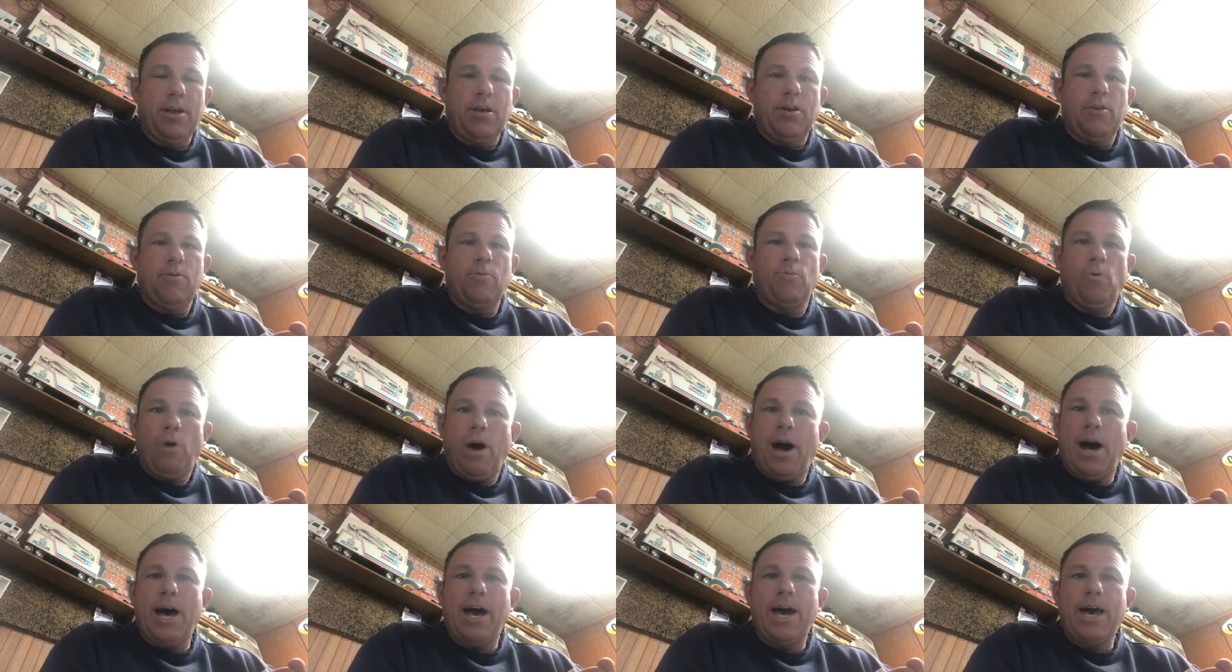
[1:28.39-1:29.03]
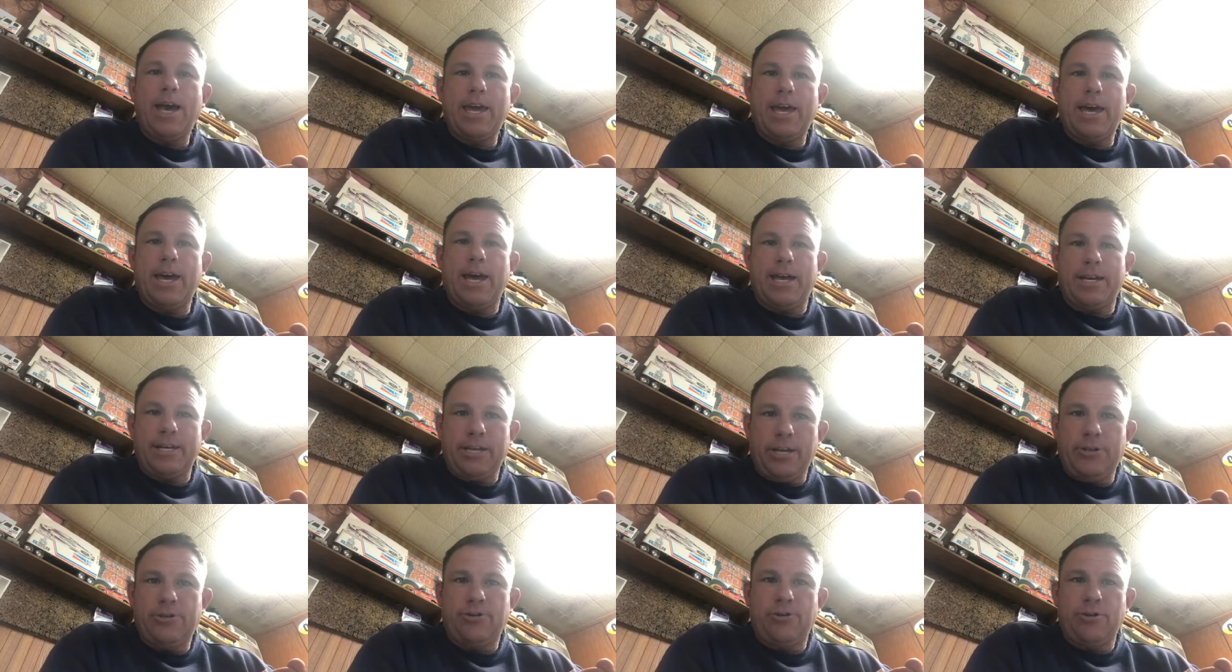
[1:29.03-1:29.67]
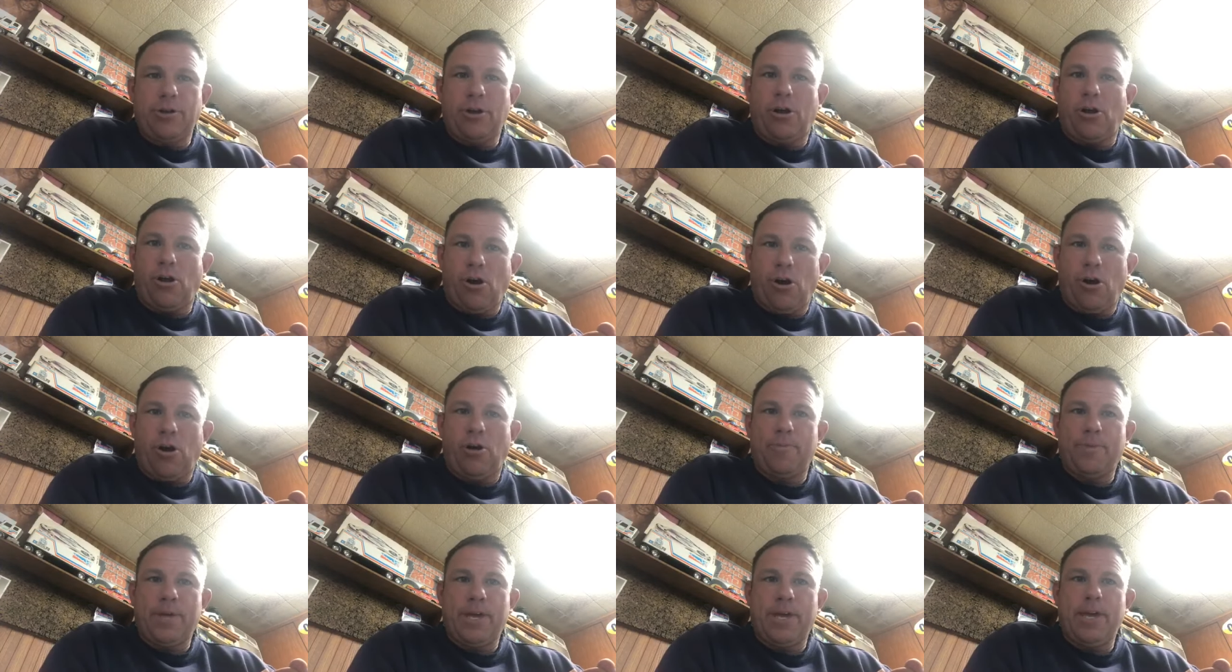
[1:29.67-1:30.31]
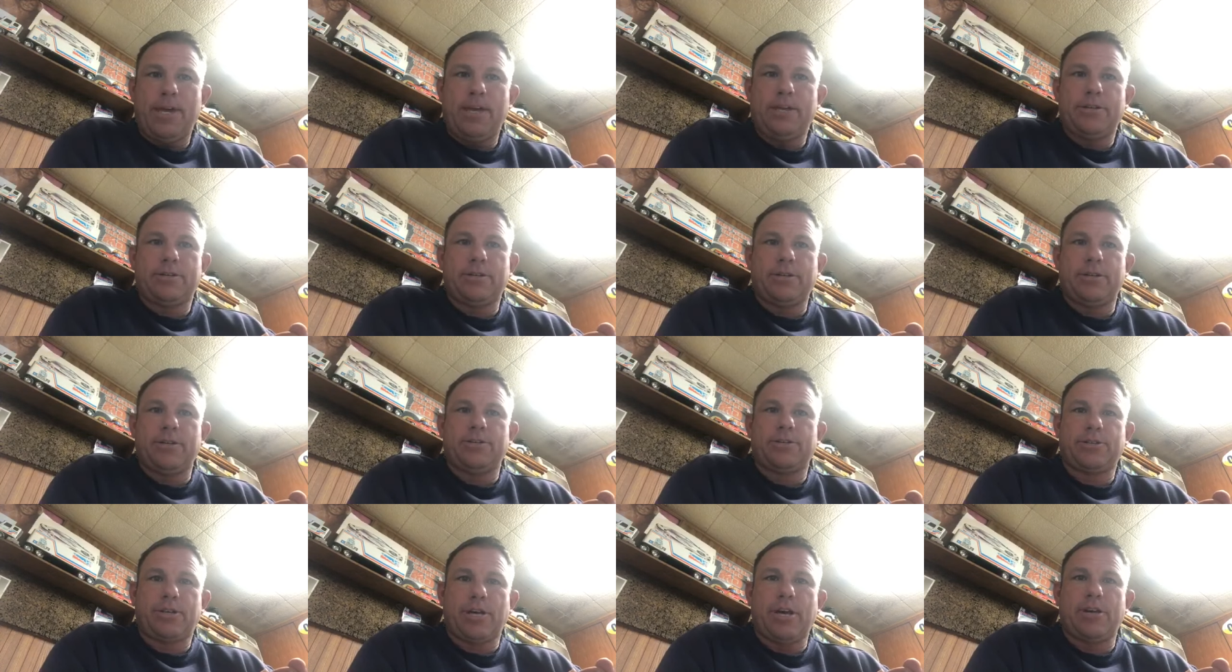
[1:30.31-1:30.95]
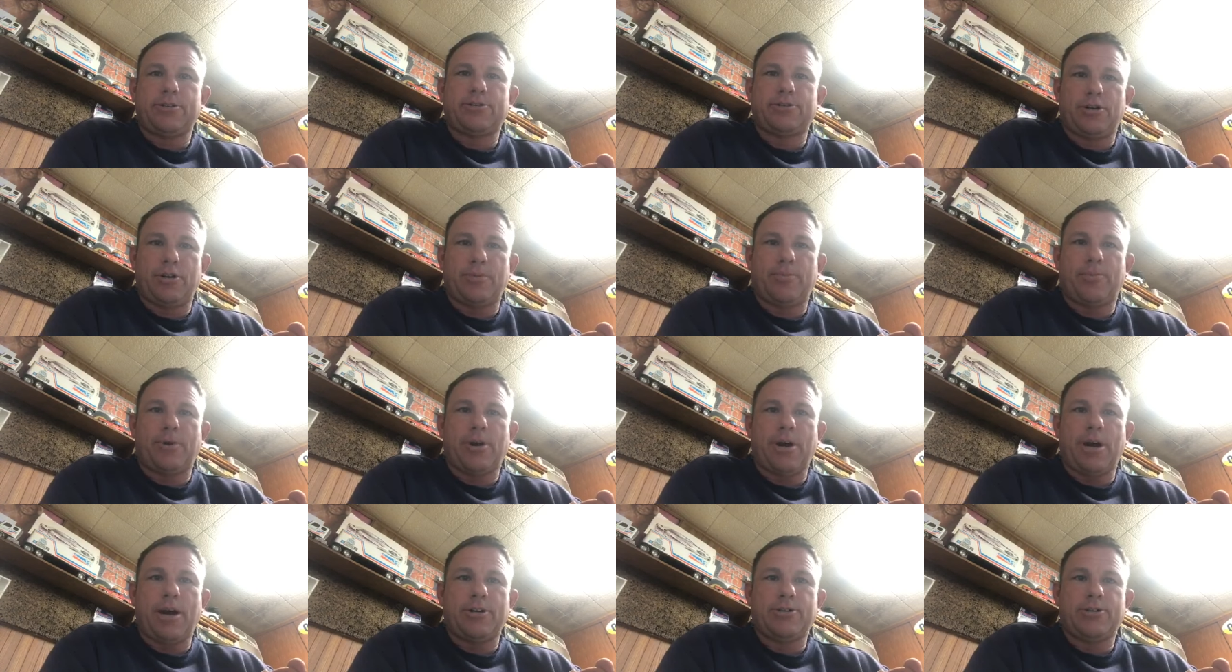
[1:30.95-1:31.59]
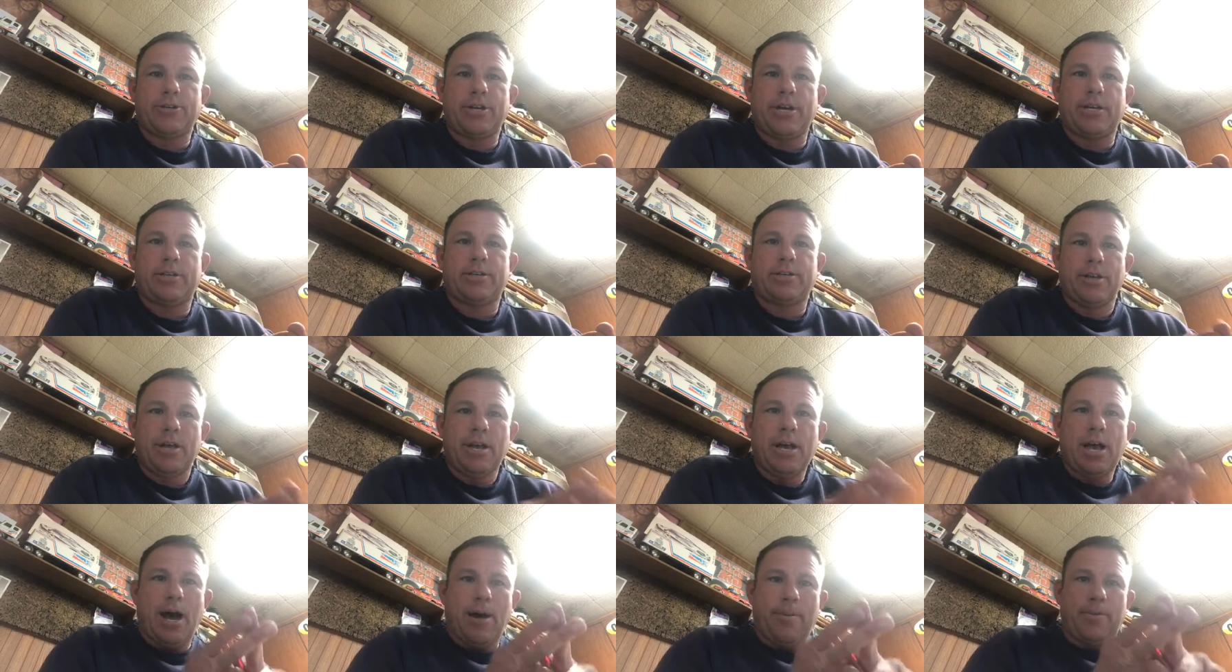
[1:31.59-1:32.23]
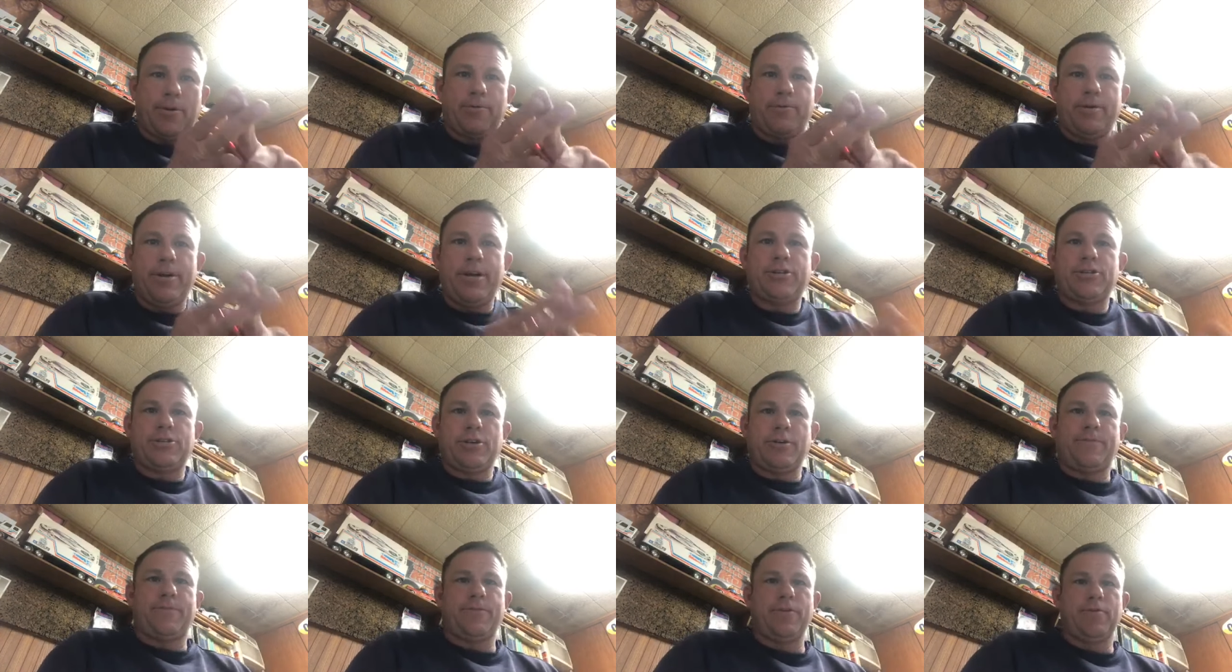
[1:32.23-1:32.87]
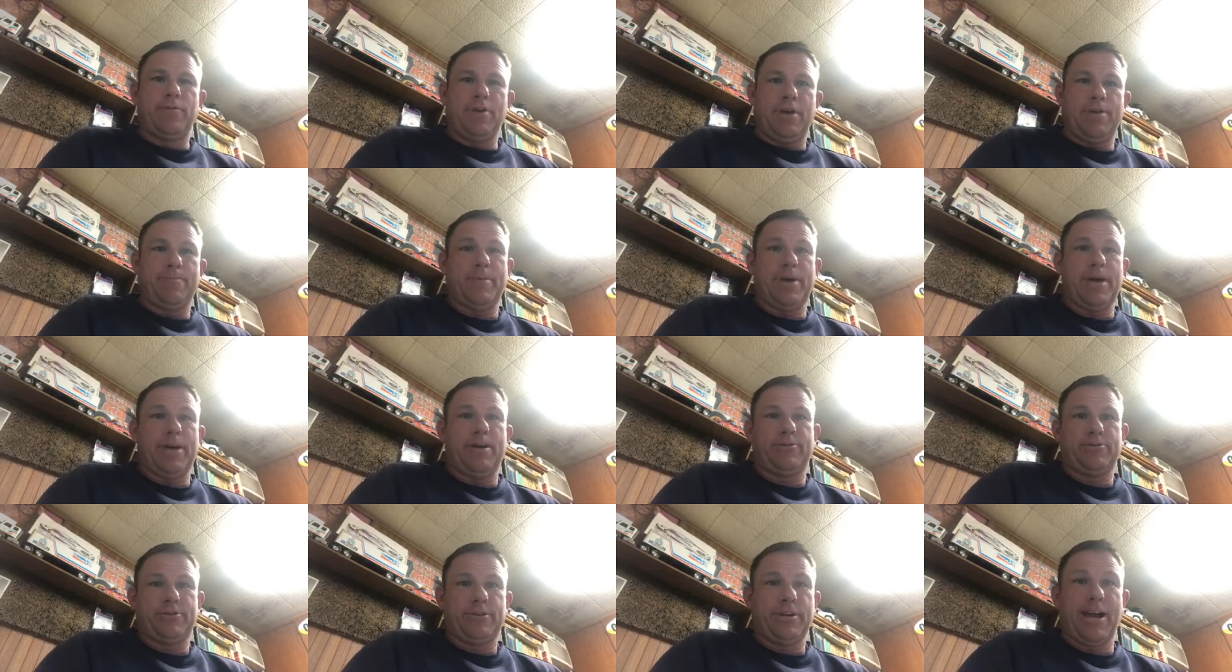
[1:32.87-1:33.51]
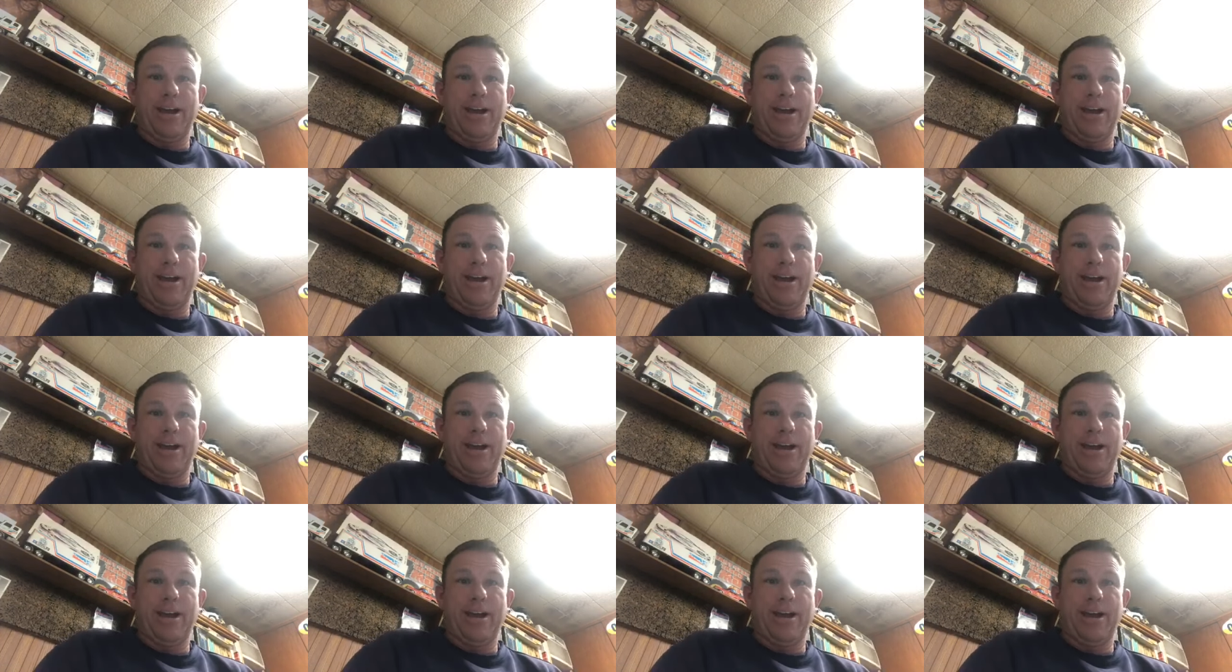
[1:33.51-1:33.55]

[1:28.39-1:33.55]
why I need you to call me to discuss your project, I'm going to read you a few emails.